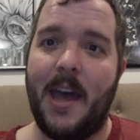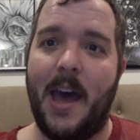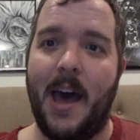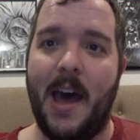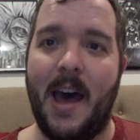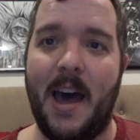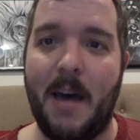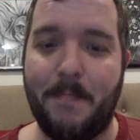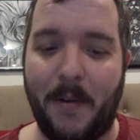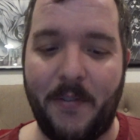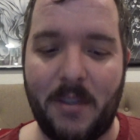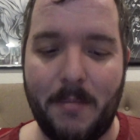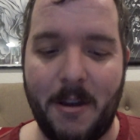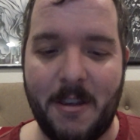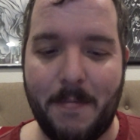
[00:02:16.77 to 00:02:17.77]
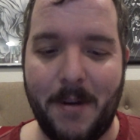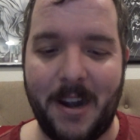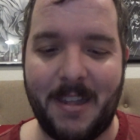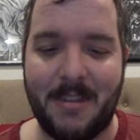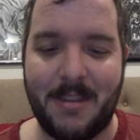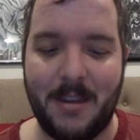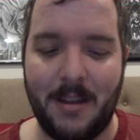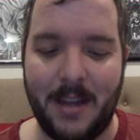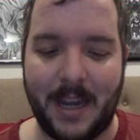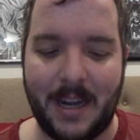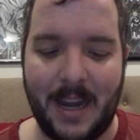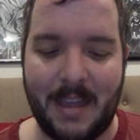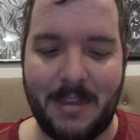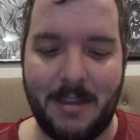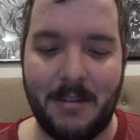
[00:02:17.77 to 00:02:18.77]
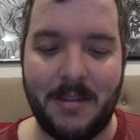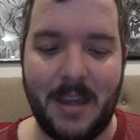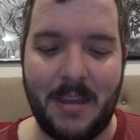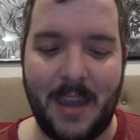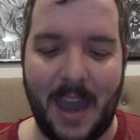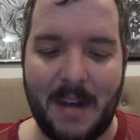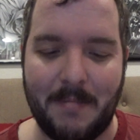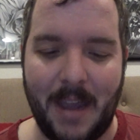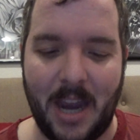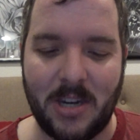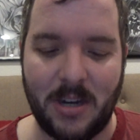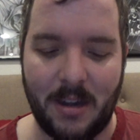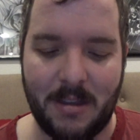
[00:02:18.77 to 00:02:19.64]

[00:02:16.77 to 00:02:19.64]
uh, but for the most part, it's still like it's still Disney animation.